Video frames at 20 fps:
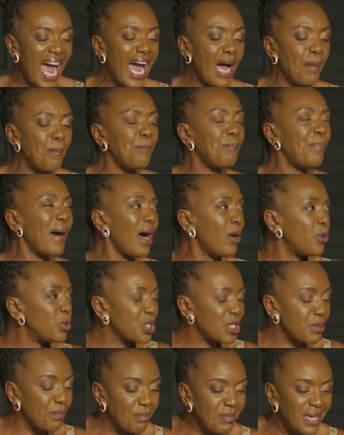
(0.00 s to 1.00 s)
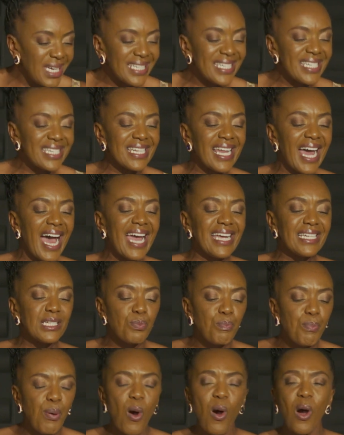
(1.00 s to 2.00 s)
about
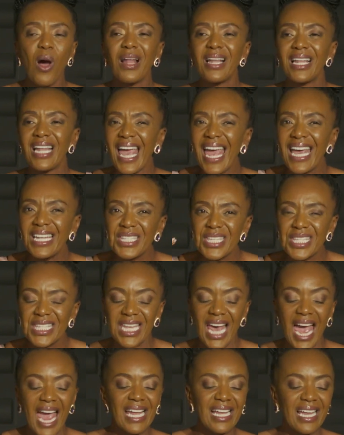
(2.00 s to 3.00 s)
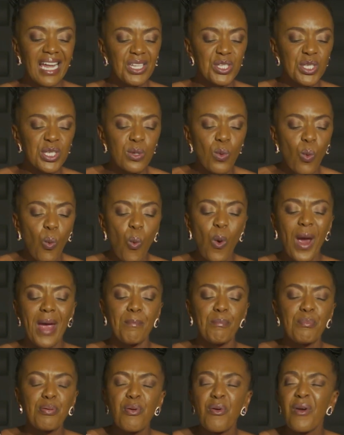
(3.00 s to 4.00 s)
midnight, Paul and Silas were
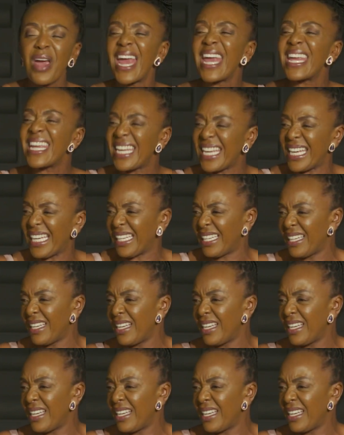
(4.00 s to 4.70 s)
praying.